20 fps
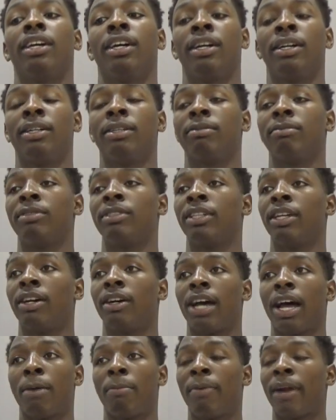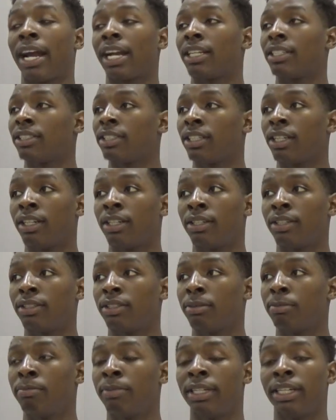um, you know, how practice
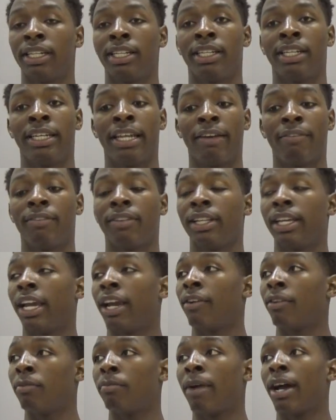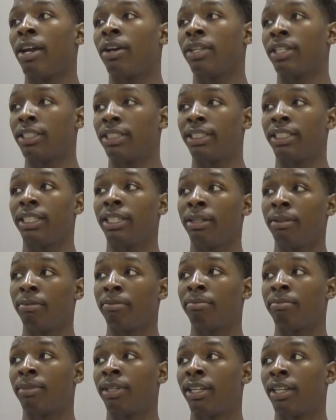goes, but definitely everybody on this
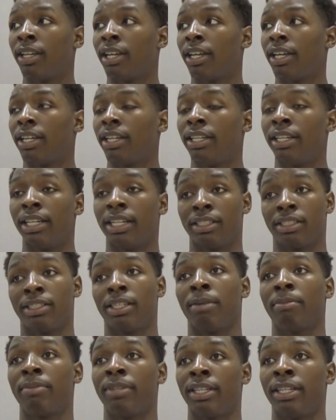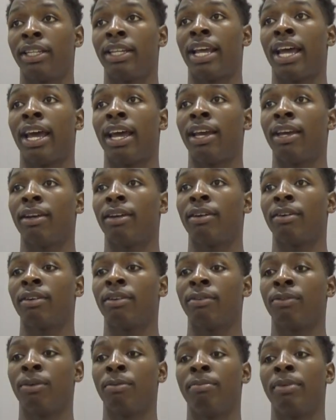team does something that
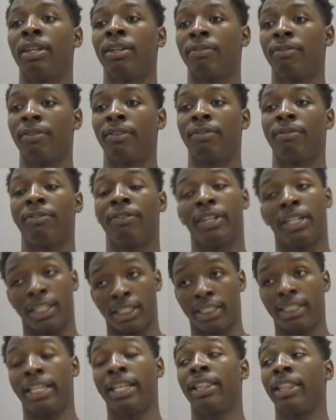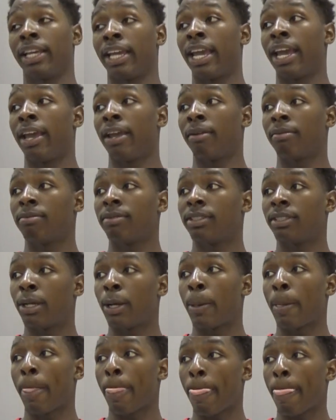will benefit us in the game.
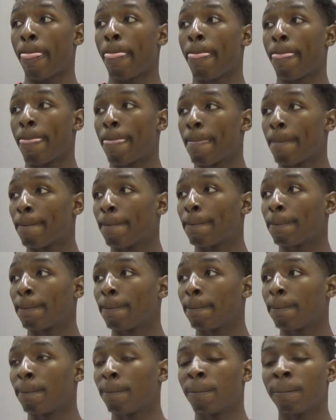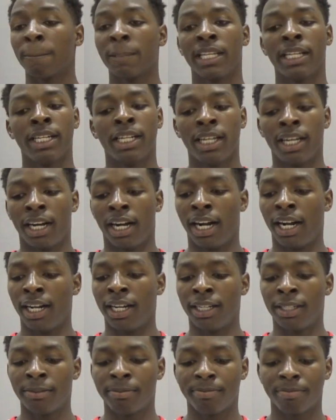So. How are you better this year?
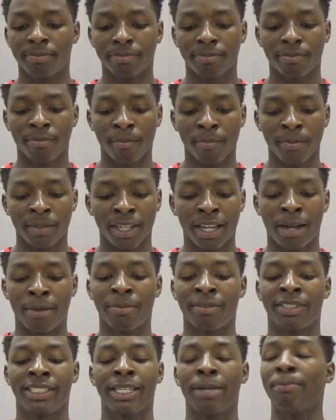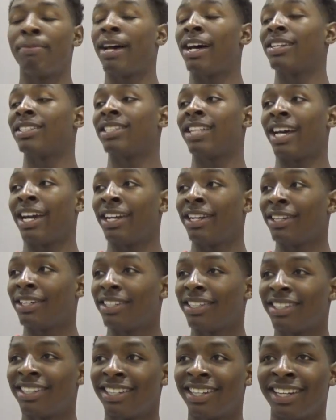Um, I'm 10 pounds lighter.
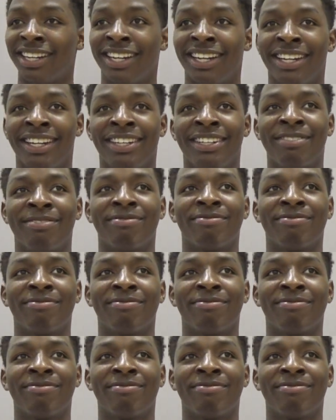Um,